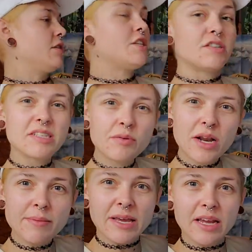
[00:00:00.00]
Do you see what
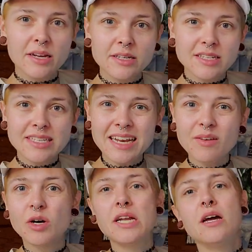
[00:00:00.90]
I mean? Does
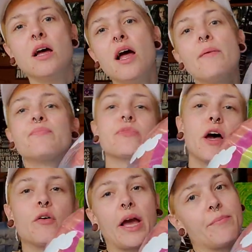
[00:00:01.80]
anyone...
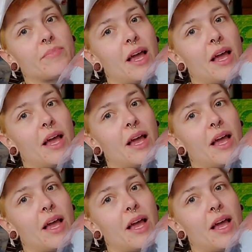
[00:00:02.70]
Okay,